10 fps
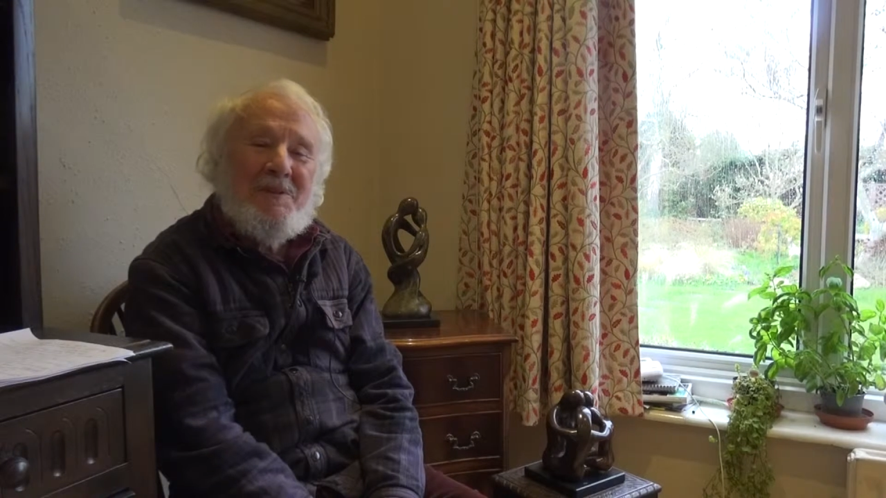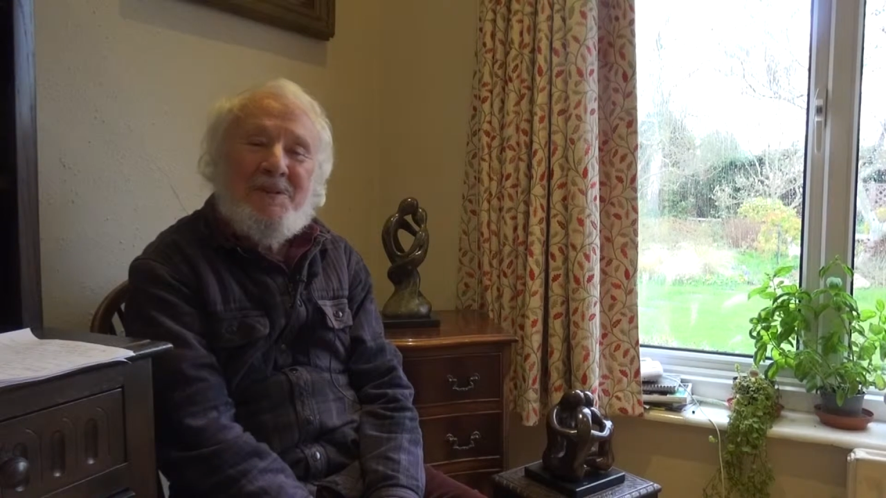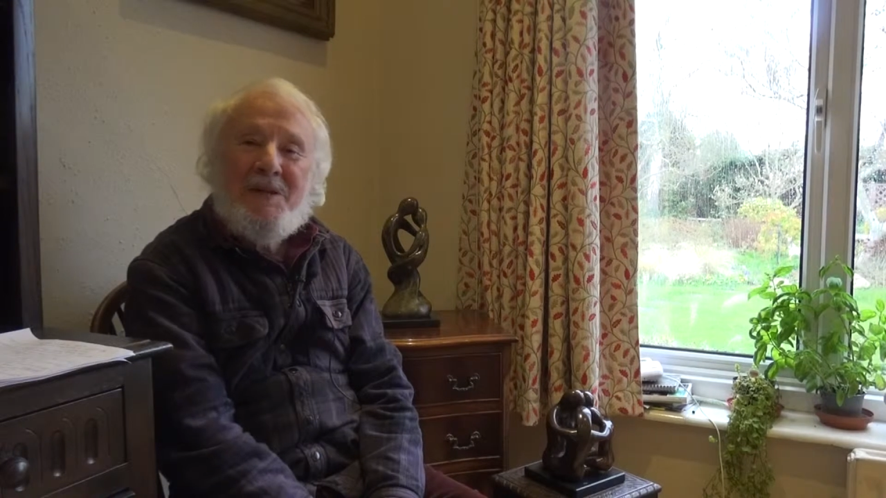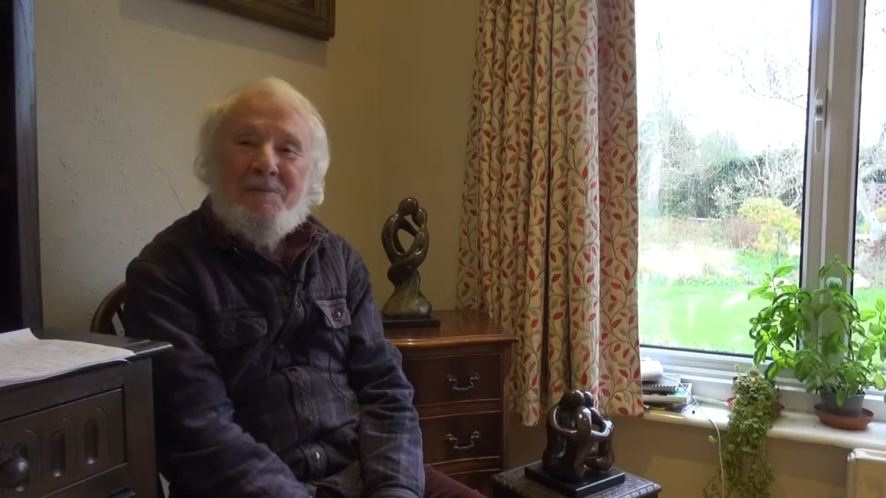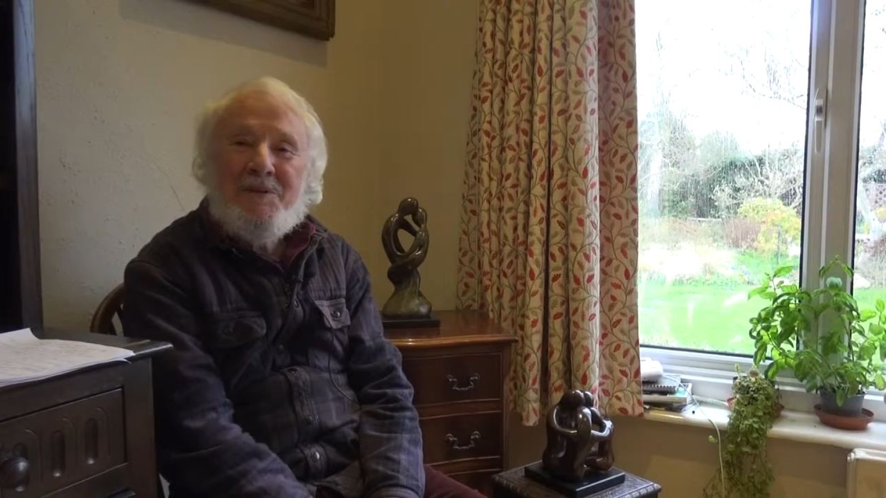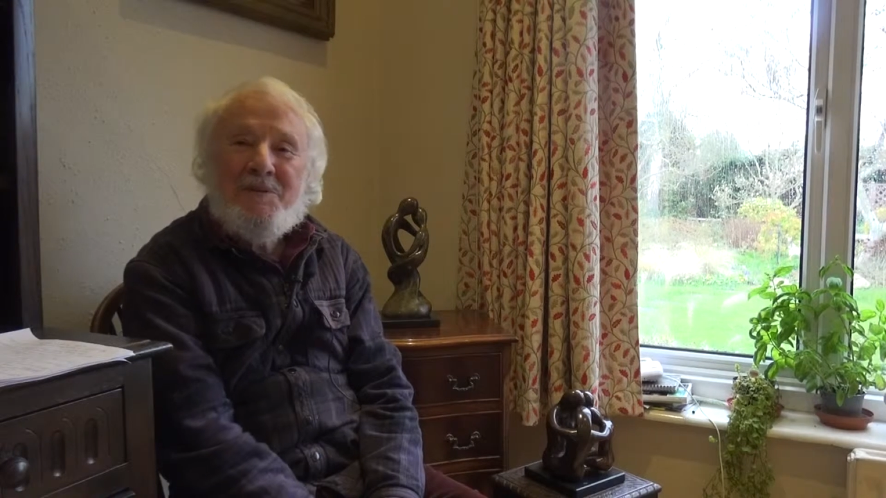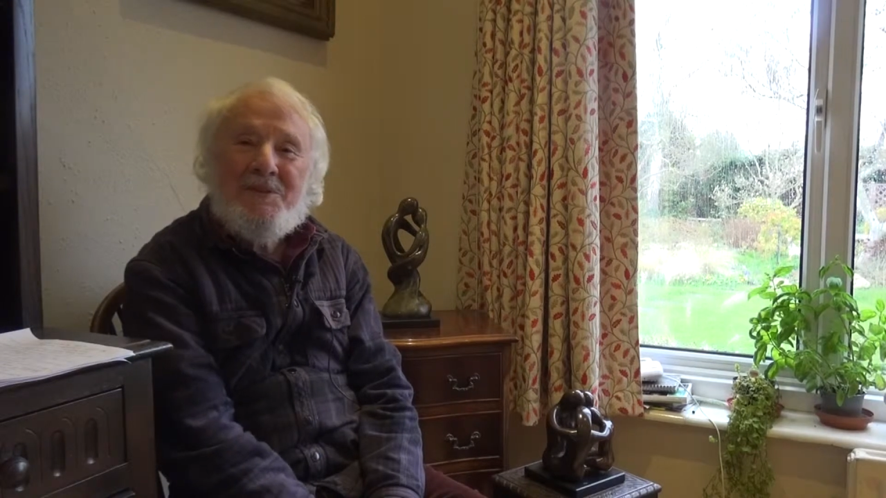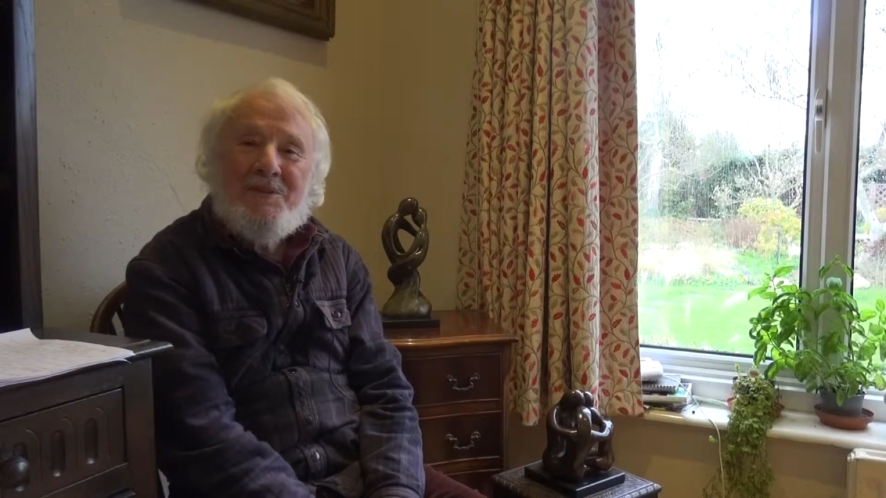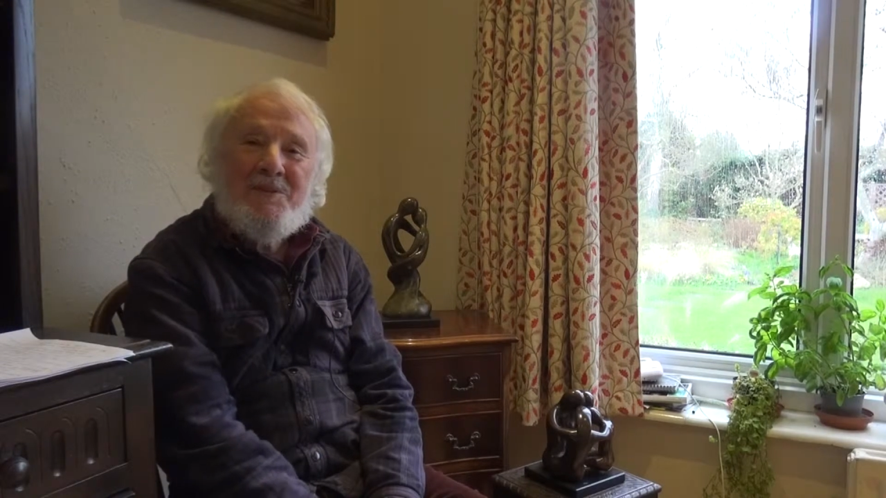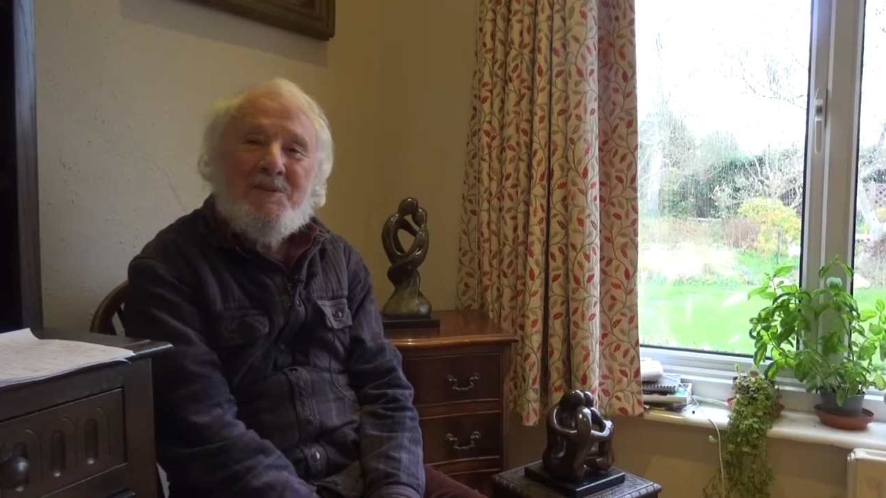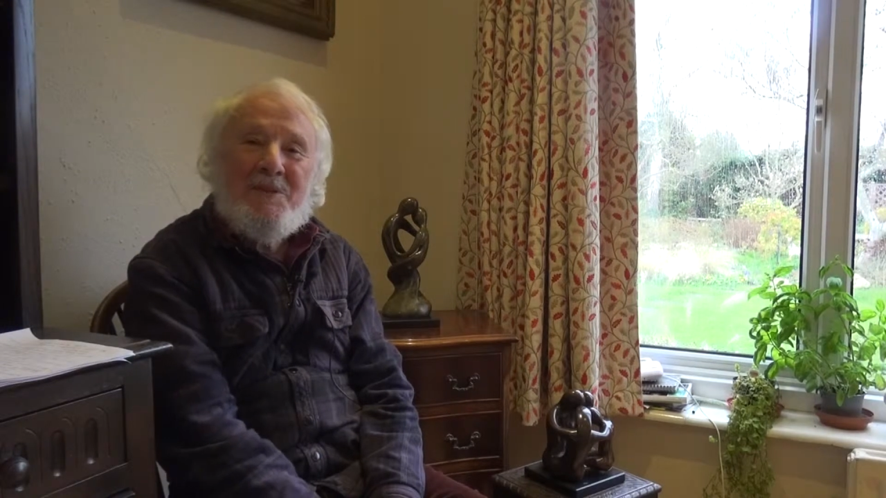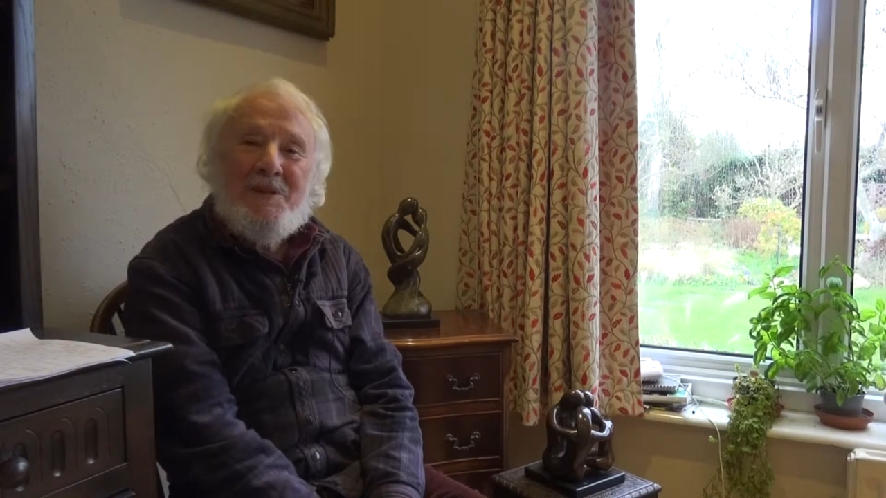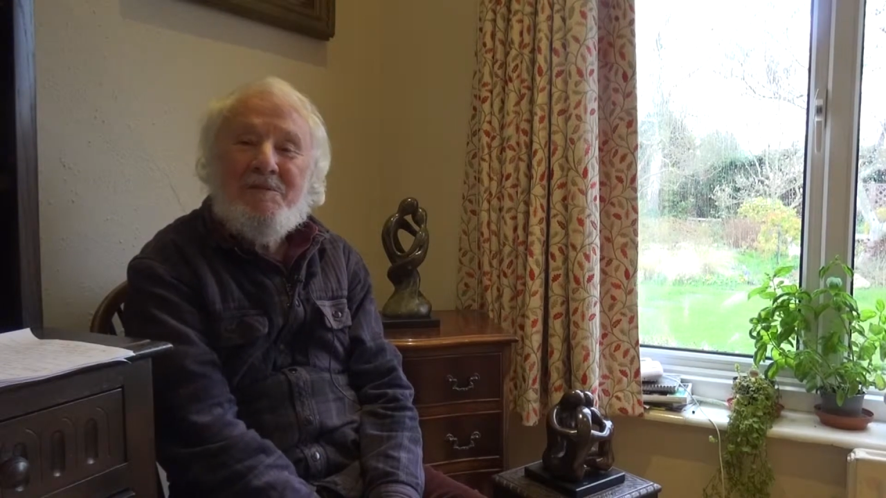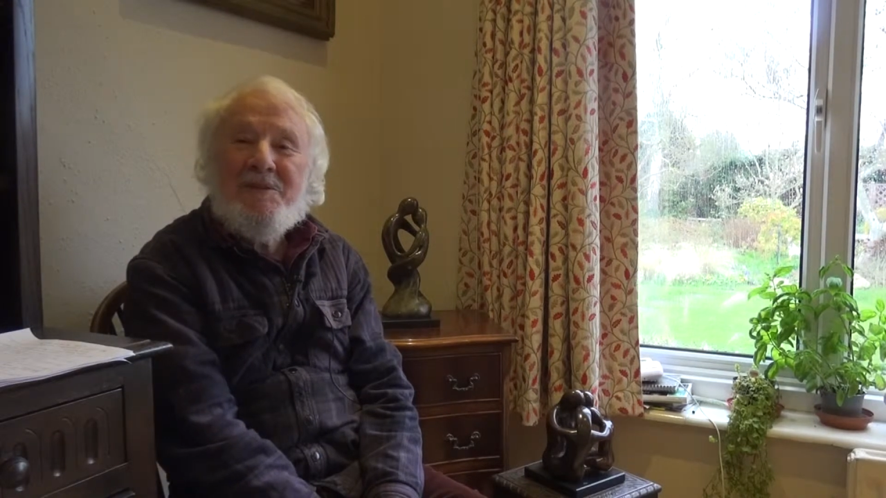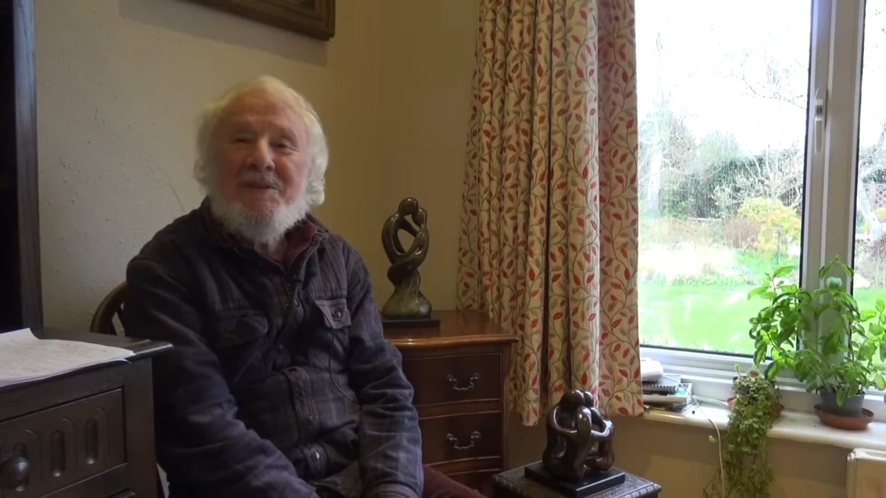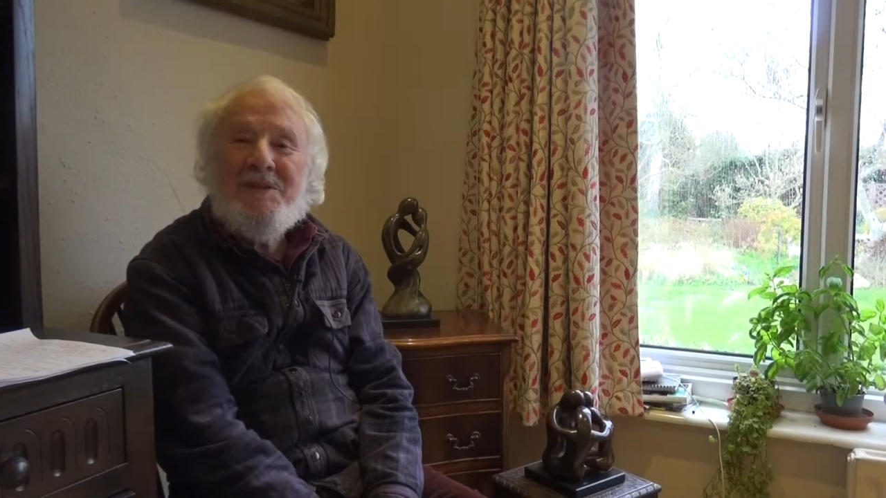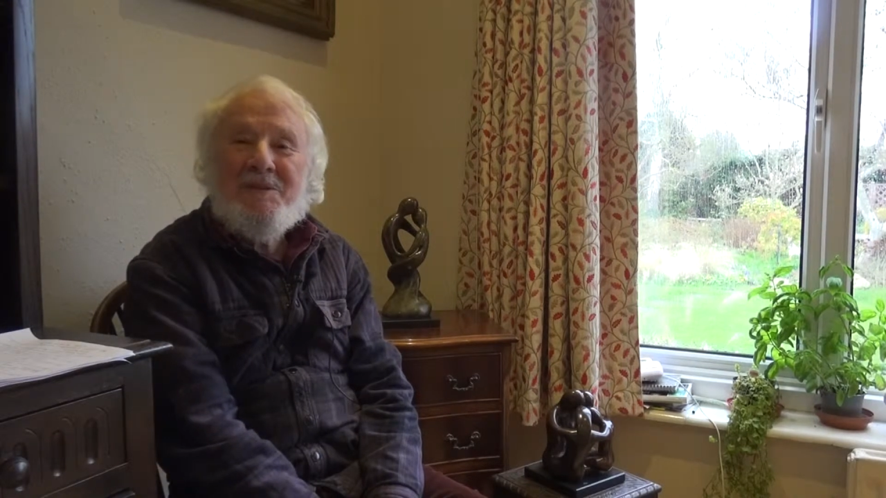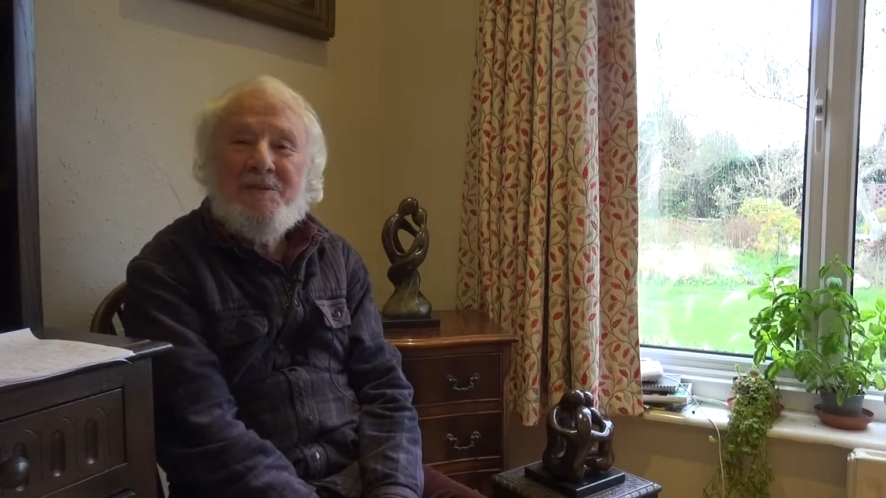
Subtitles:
the damage was still evident,